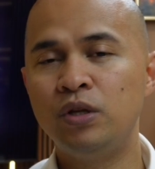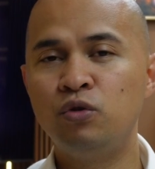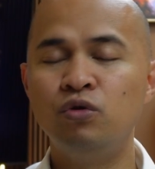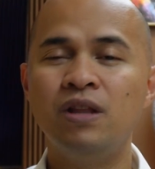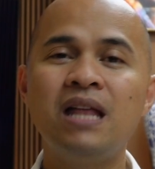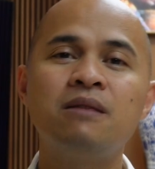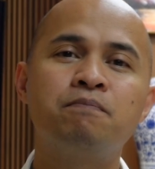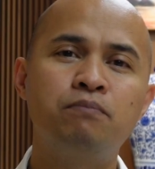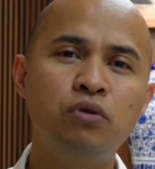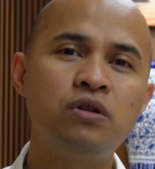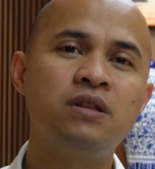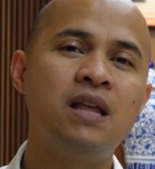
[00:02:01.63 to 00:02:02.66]
do not
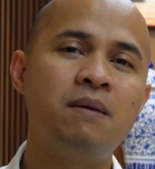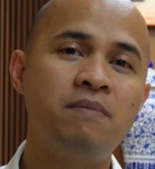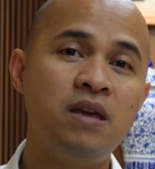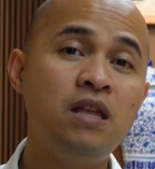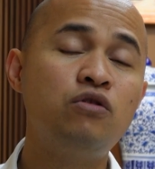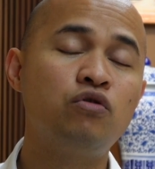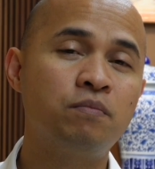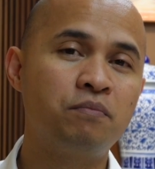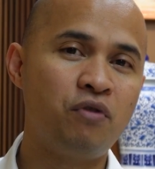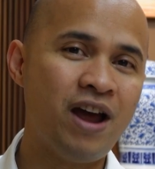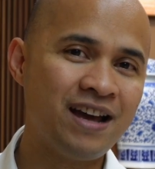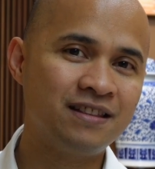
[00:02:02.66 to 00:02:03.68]
put them into
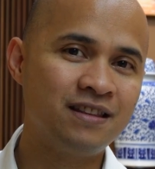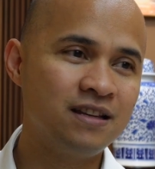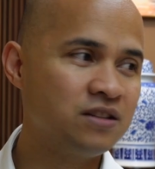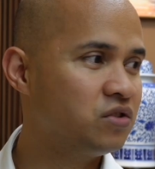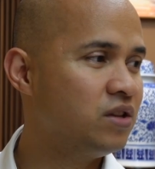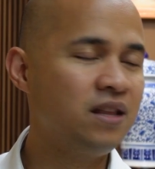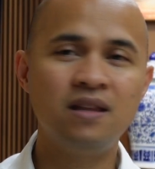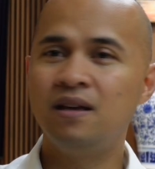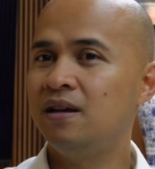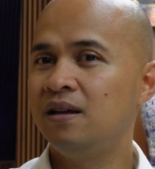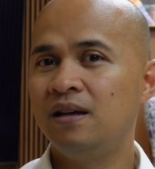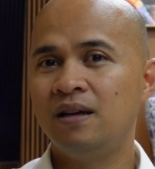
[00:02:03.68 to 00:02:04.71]
practice, then
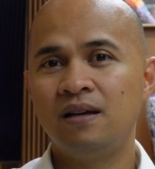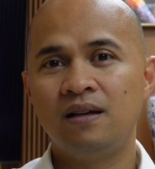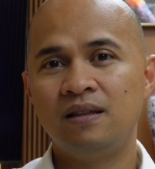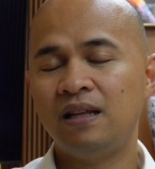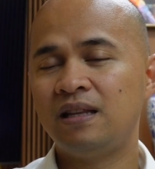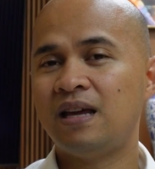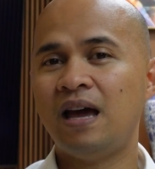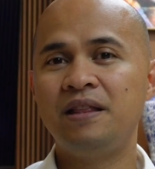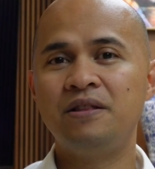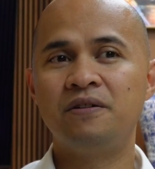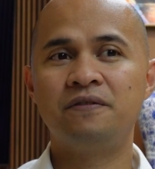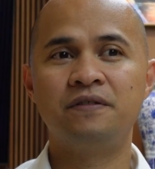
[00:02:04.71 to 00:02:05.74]
that
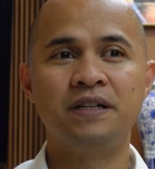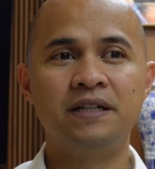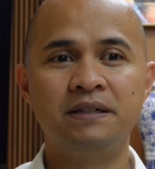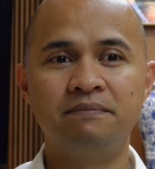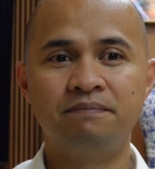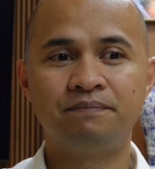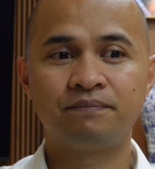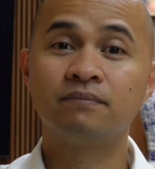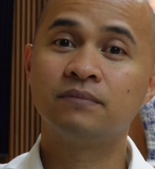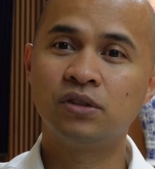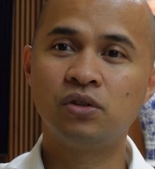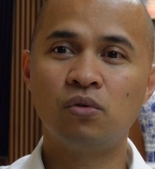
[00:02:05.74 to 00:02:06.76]
kind of
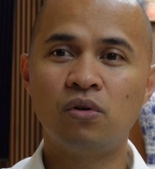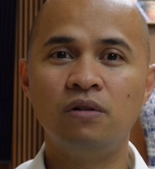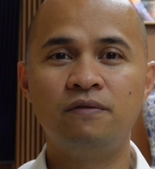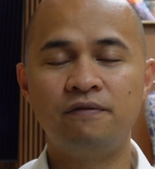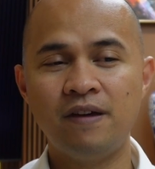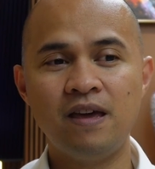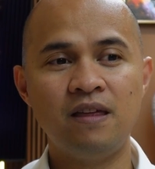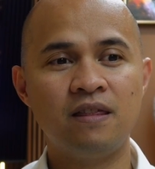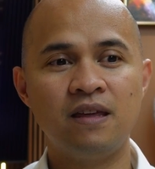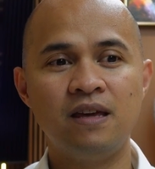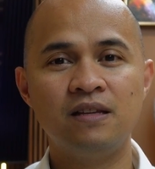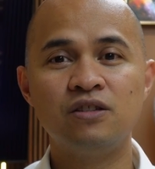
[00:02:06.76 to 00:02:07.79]
so-called faith
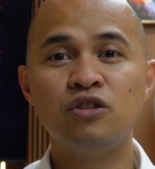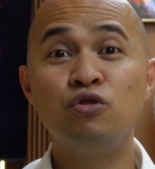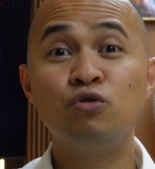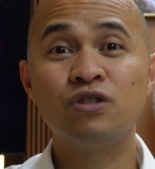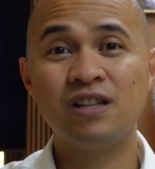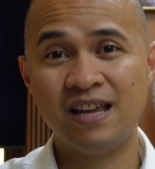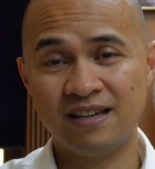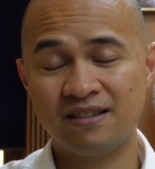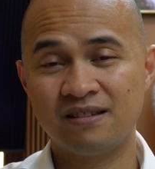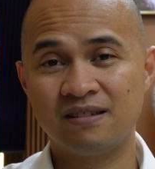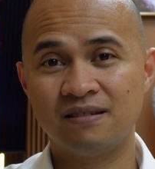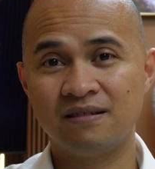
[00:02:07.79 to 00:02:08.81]
is
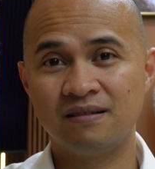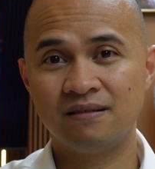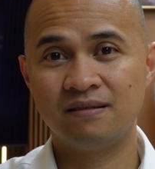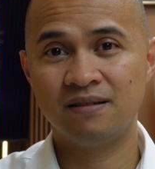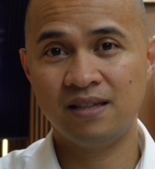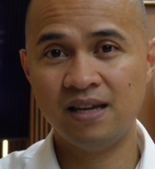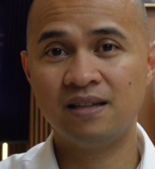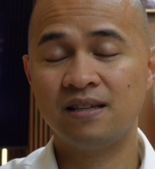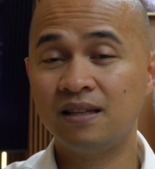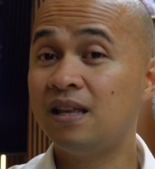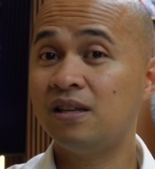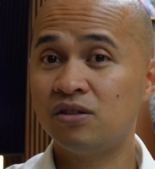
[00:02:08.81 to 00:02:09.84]
useless. Yes,
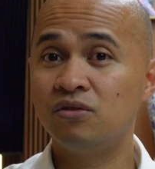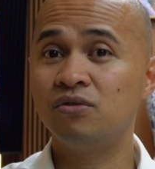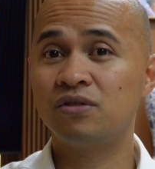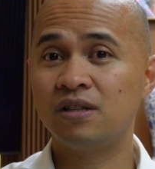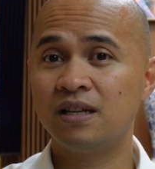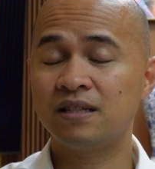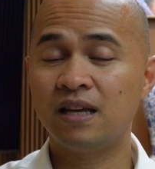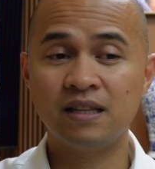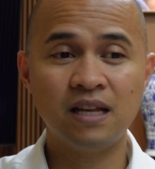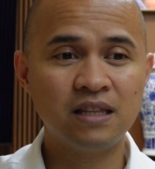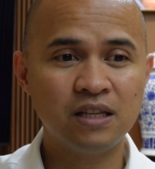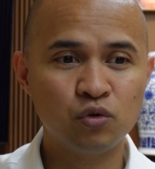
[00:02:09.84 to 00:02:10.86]
it is useless. And
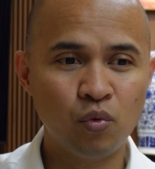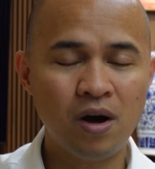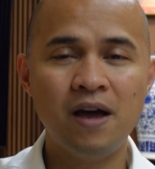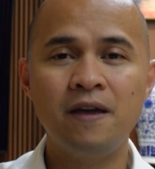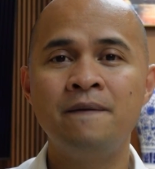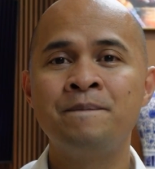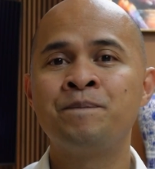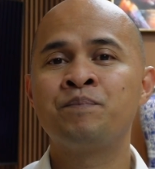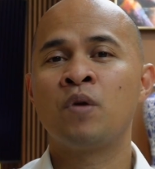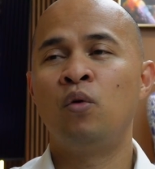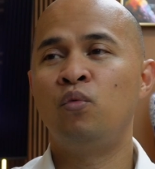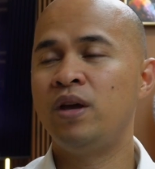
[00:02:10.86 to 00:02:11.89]
that is why
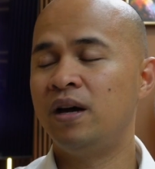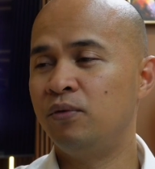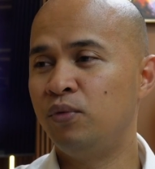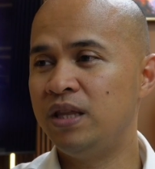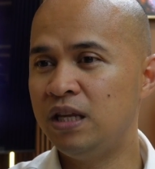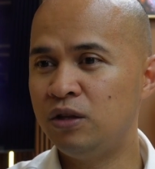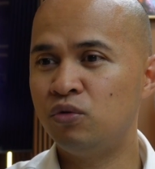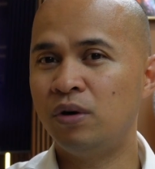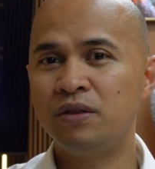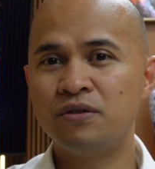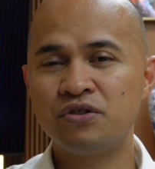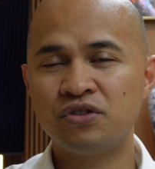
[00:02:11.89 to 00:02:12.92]
we need to
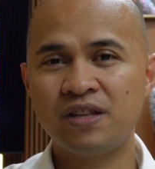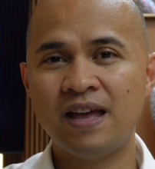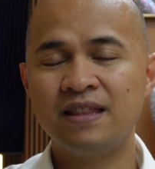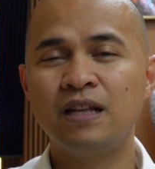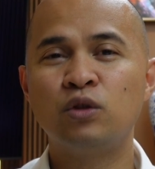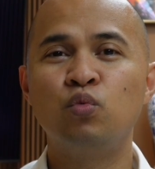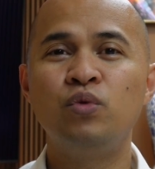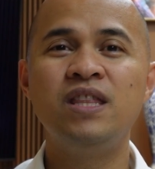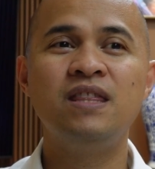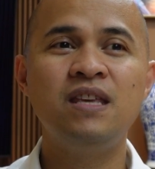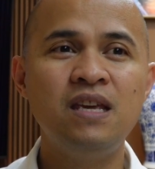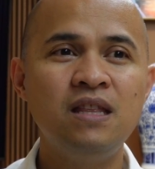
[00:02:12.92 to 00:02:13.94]
understand that we
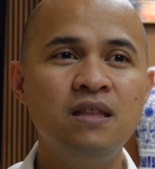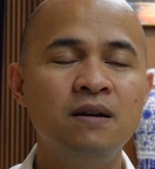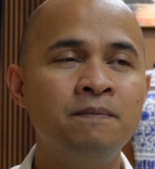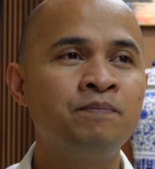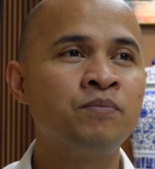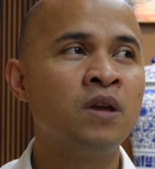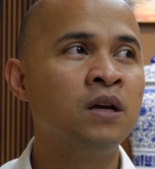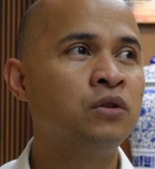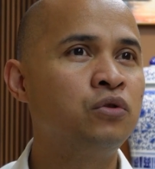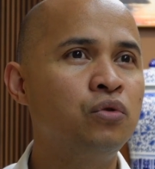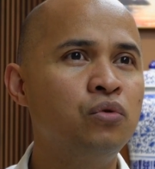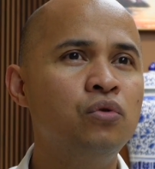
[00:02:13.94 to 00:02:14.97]
need
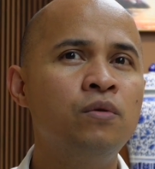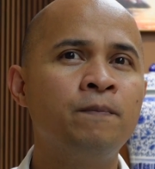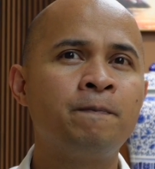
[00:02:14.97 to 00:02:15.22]
to